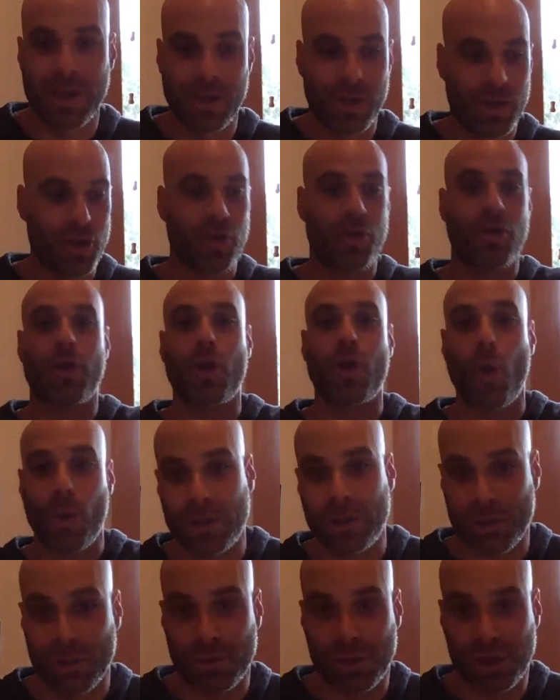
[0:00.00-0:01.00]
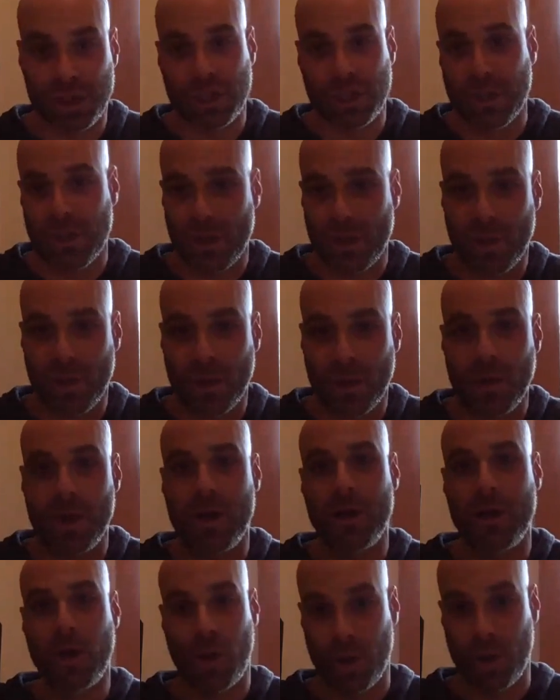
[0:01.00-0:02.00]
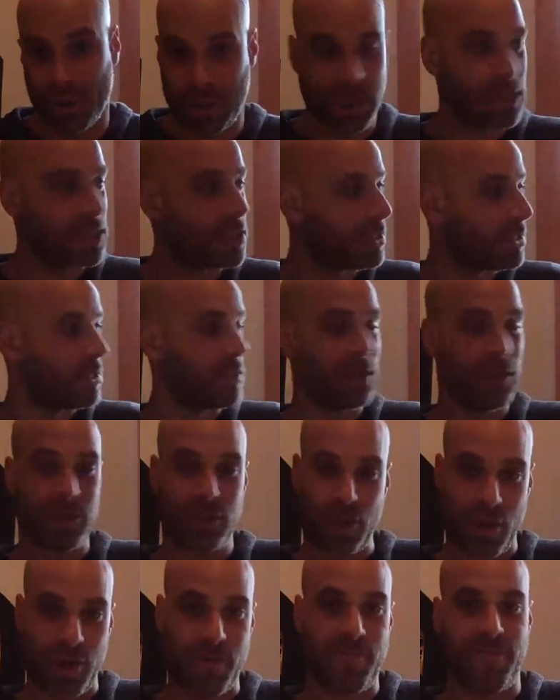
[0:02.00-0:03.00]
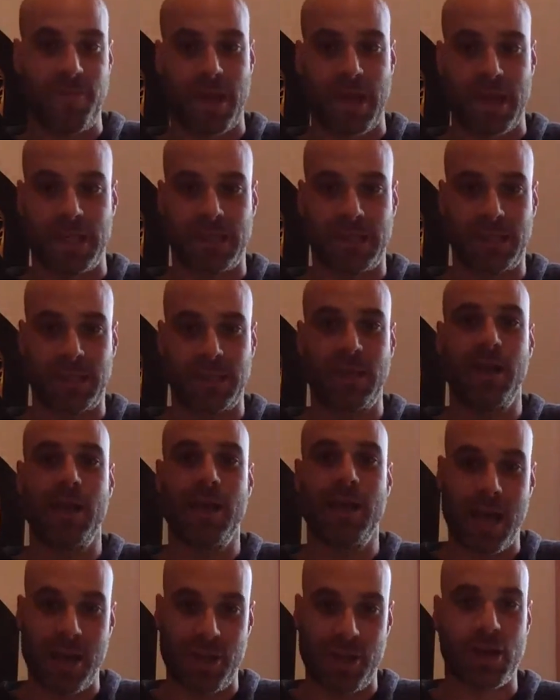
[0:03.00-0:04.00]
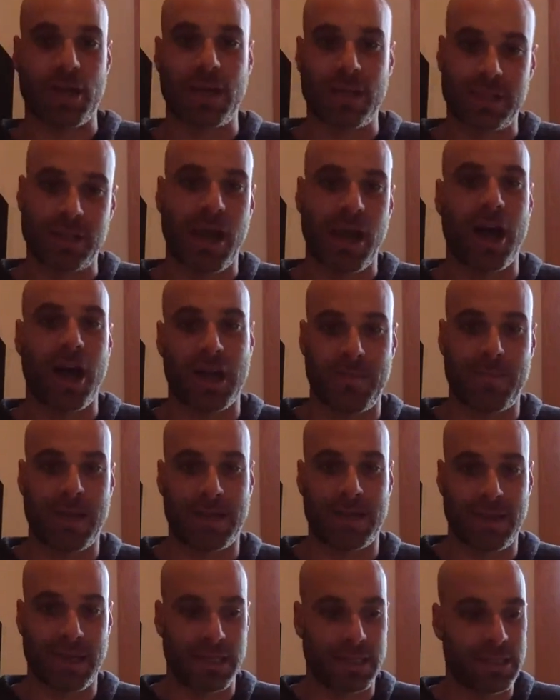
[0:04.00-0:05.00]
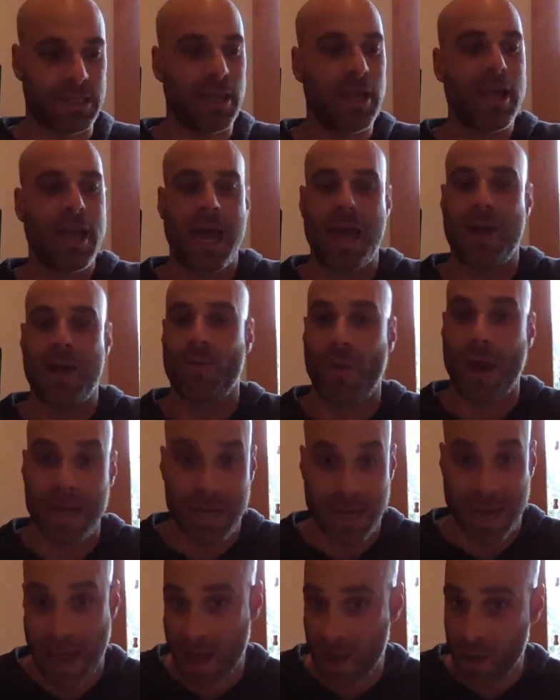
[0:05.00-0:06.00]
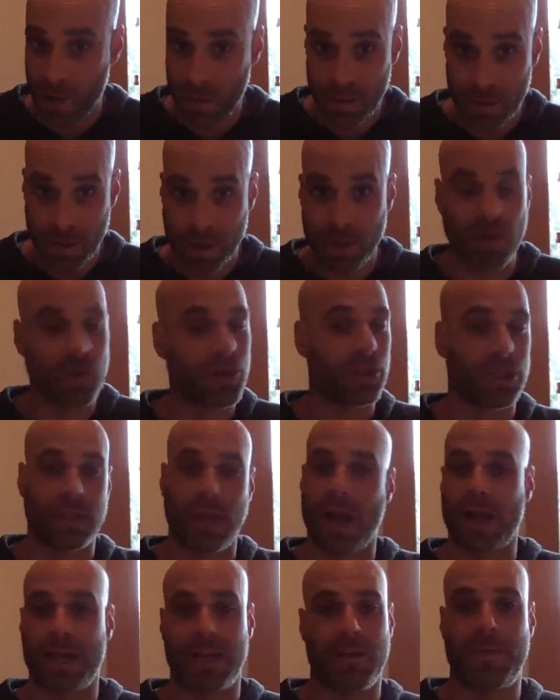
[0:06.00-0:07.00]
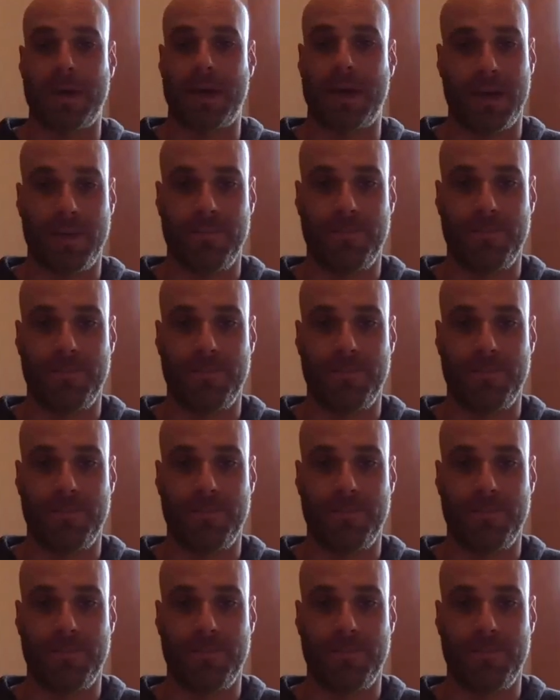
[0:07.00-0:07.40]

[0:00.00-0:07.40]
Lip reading: You're going to still hold this to your face, and you're going to talk about this. And right now, you're just talking about it.